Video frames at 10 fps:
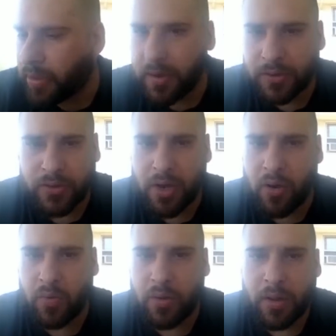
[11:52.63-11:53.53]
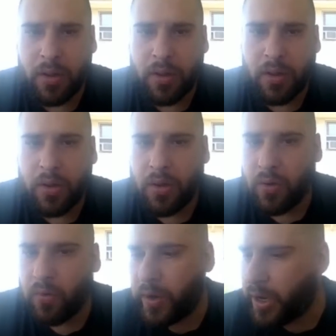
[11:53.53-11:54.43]
So
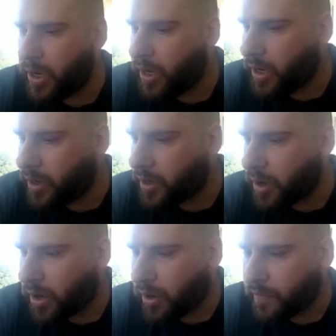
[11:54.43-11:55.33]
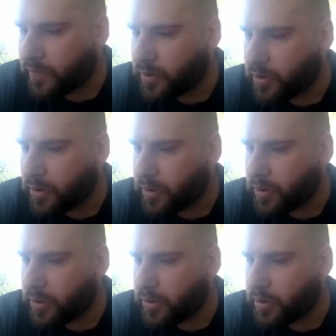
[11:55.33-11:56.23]
we
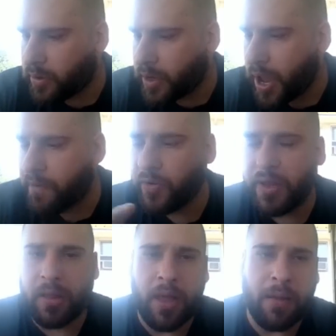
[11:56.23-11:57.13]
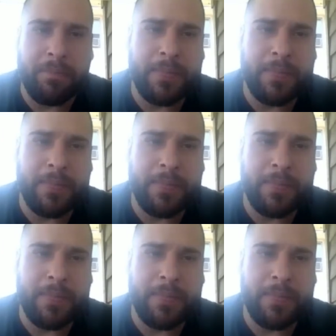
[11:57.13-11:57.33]
covered every club.